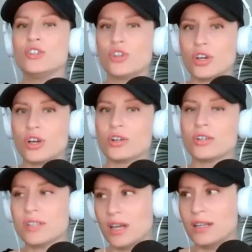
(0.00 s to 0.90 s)
took our
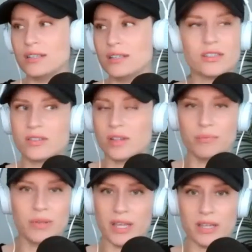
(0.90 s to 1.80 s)
son to some
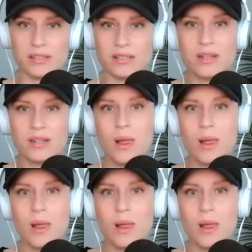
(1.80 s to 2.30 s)
place.